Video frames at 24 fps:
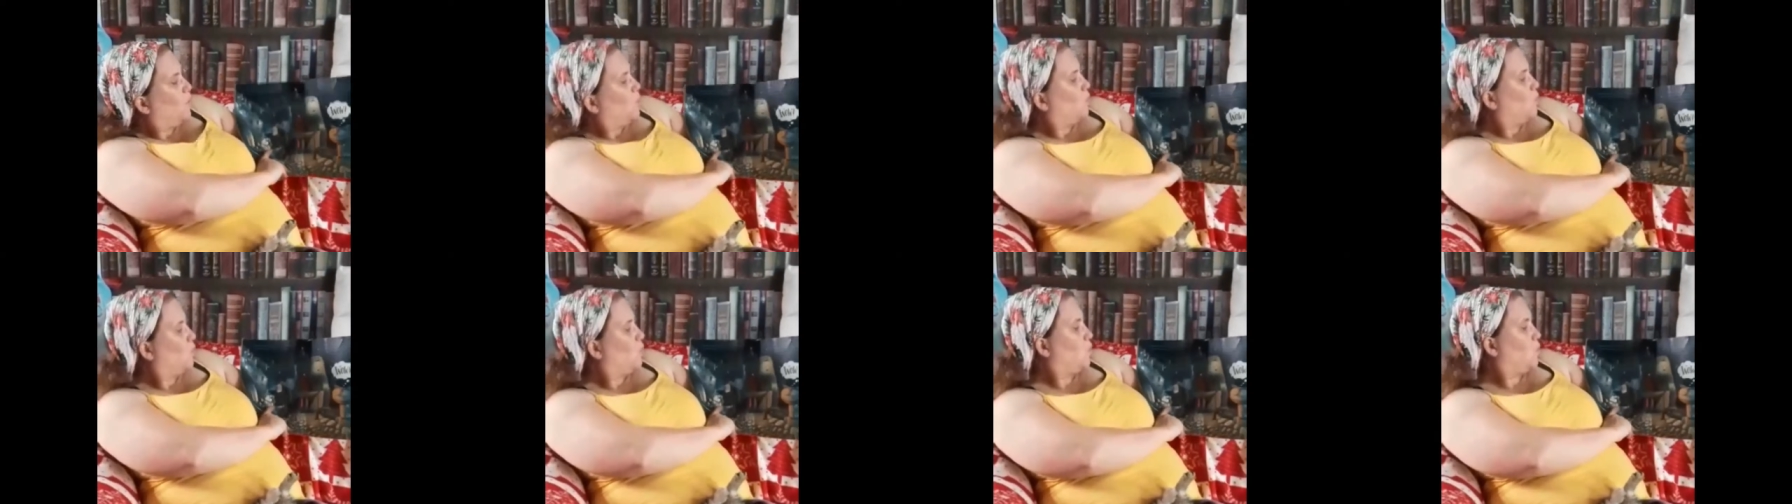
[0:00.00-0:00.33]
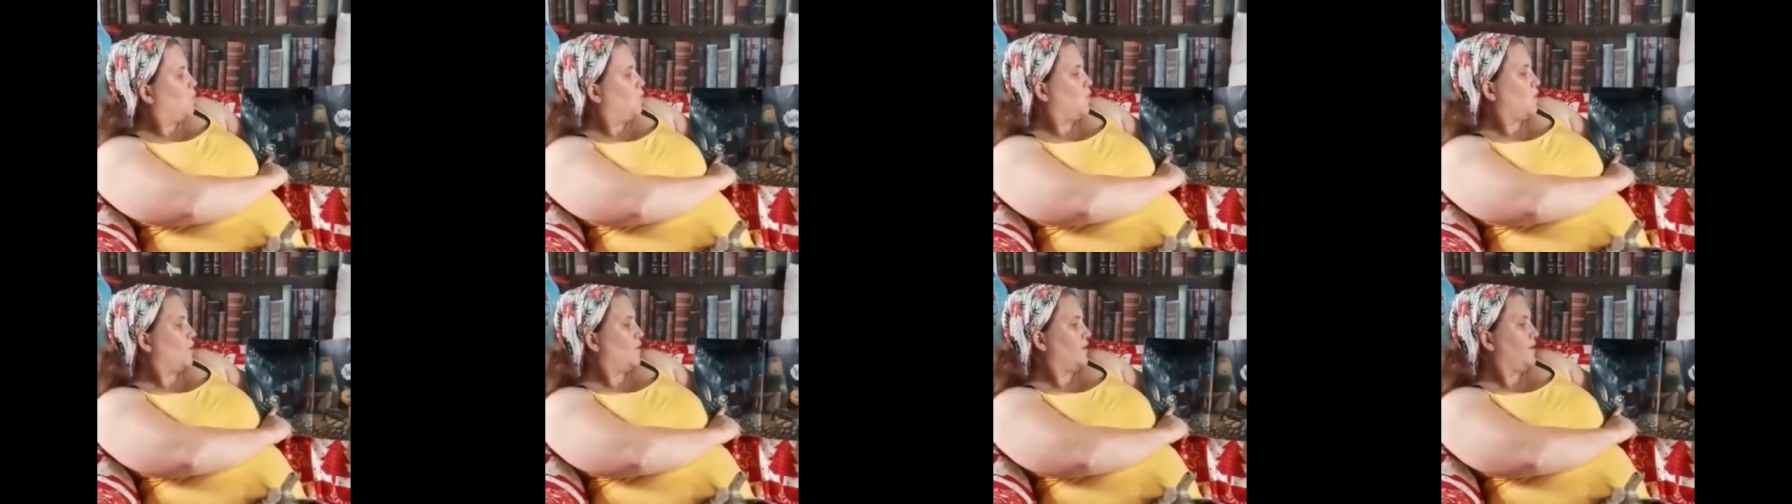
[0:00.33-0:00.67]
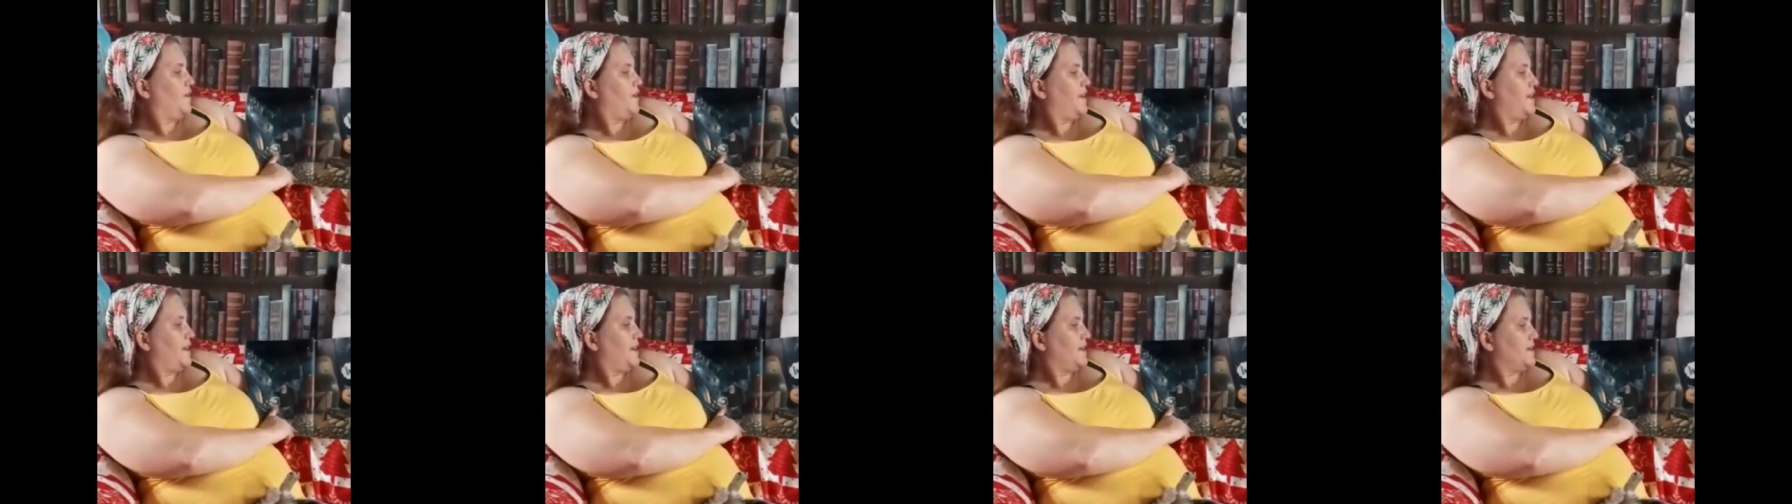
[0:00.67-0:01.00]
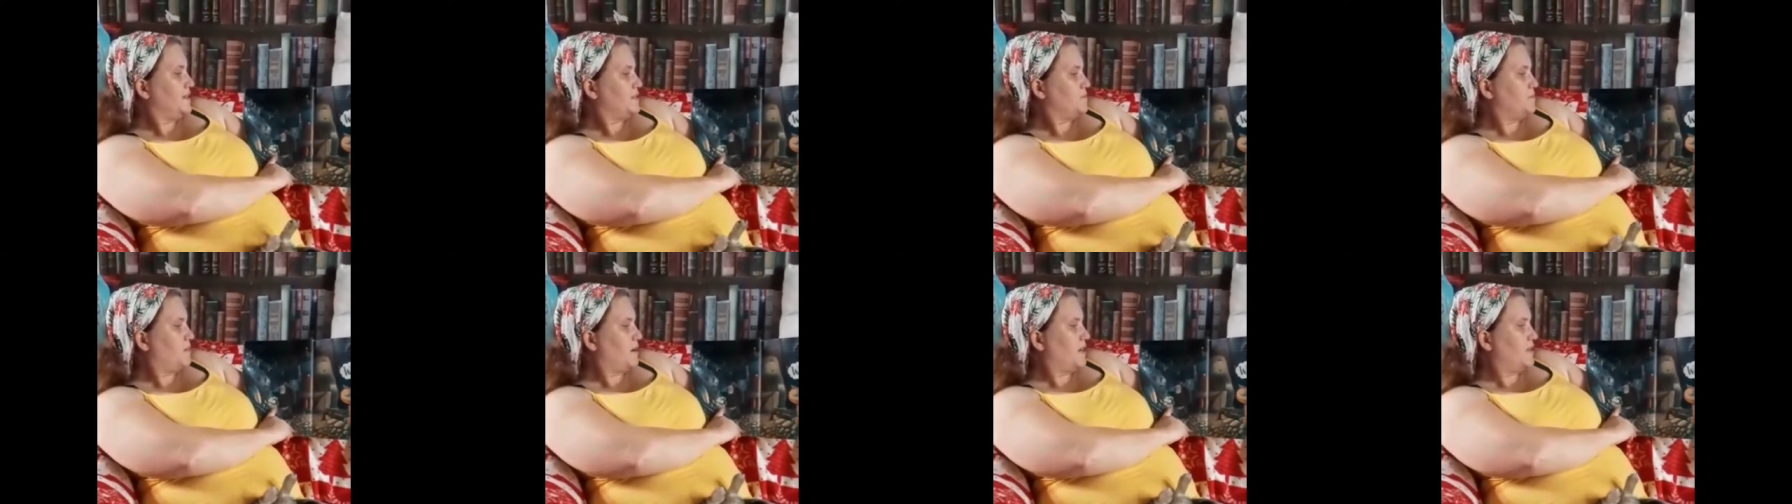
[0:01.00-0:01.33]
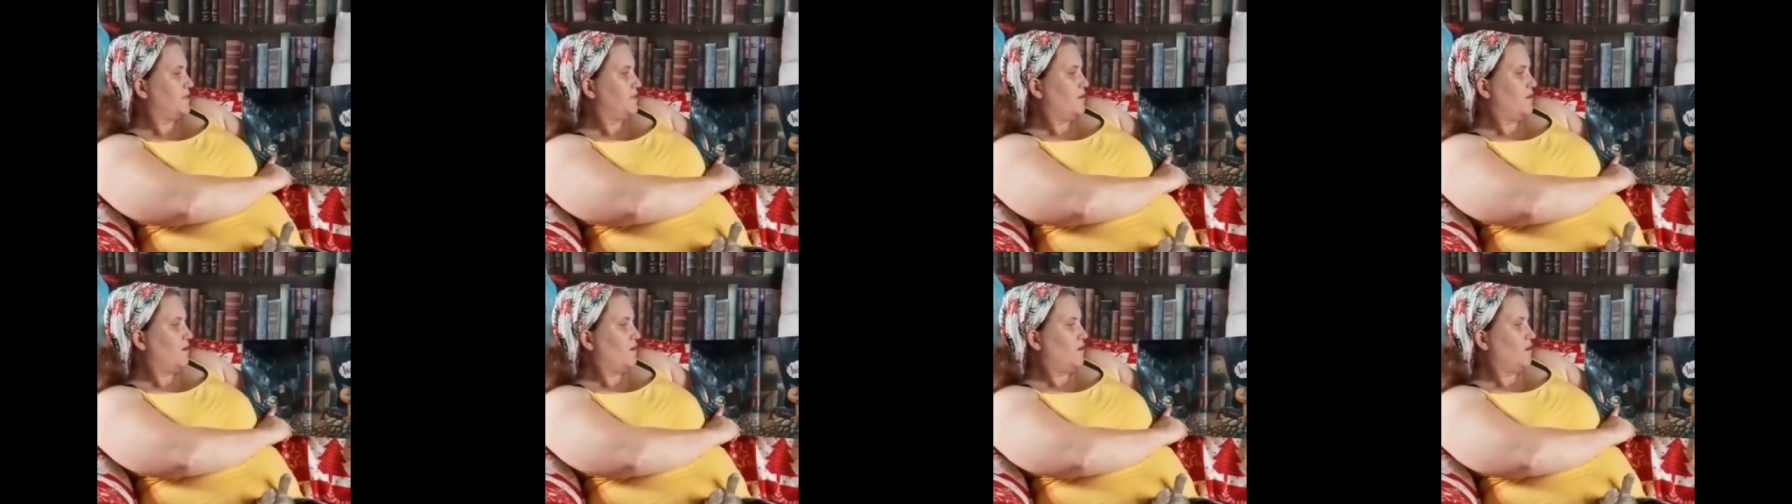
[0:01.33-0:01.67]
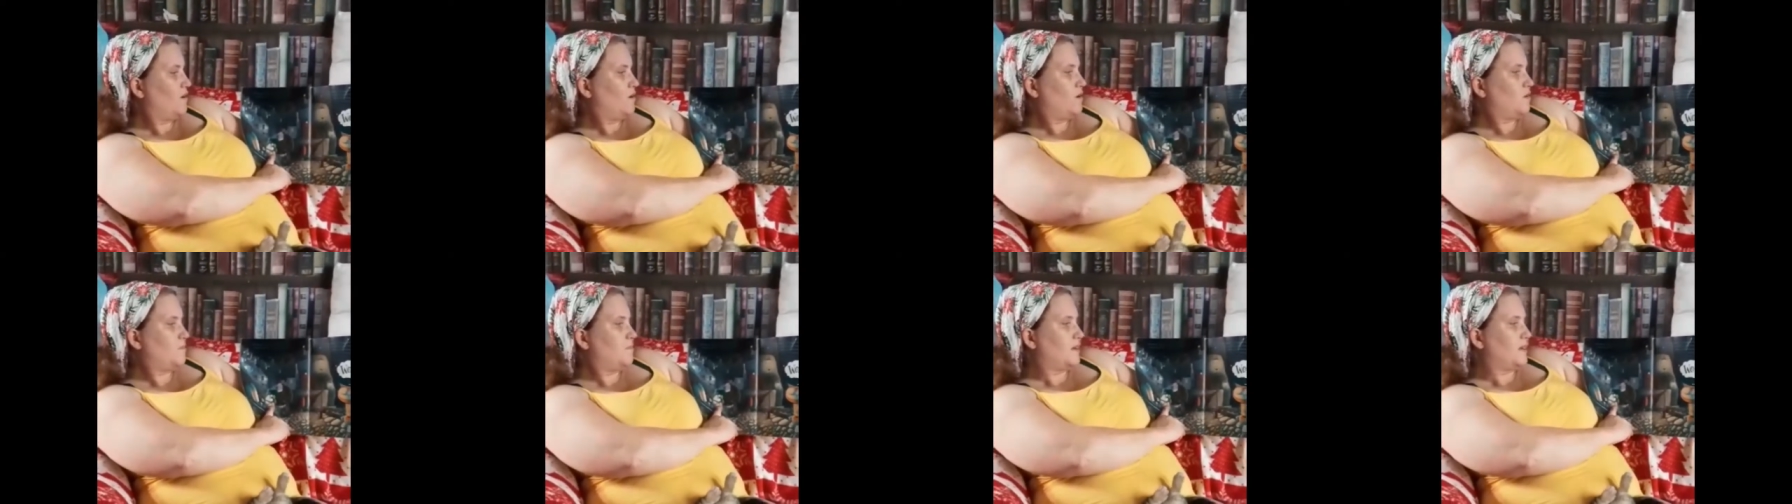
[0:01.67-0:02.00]
One night by the
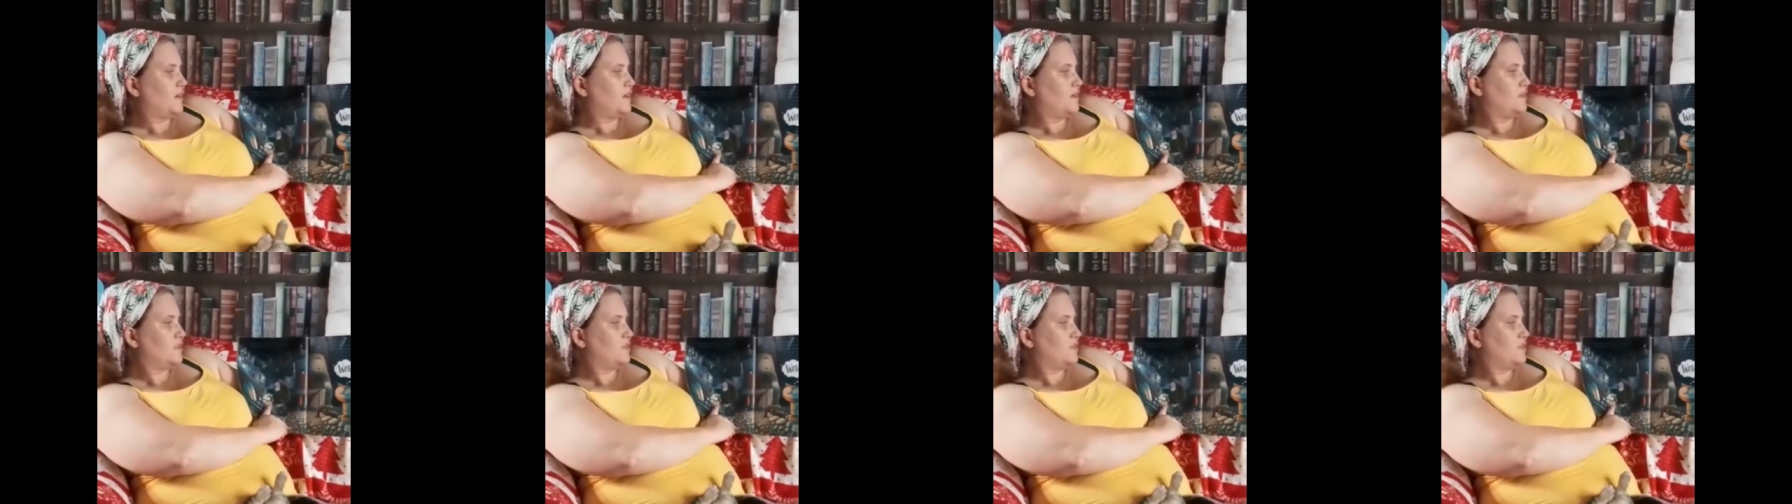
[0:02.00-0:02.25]
harbour,